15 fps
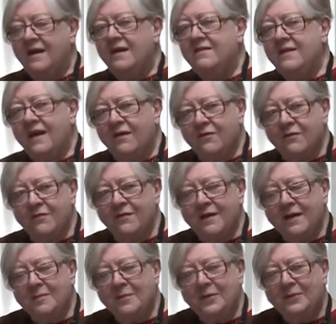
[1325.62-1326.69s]
The other
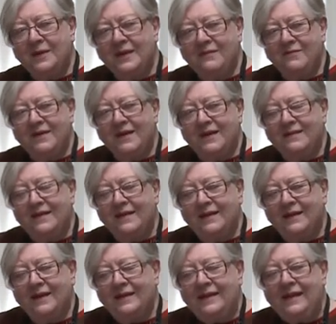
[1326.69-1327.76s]
thing about leaving
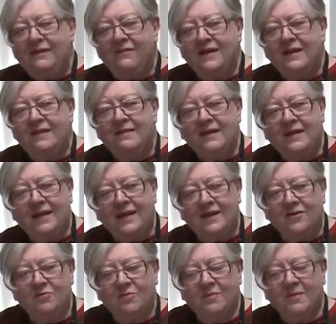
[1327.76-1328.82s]
in the
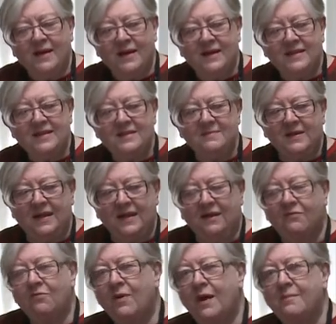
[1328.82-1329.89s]
night reminds me
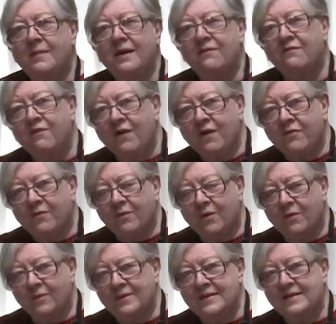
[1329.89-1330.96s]
of why my father
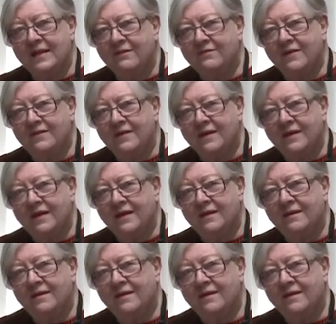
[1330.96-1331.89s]
always left in the night.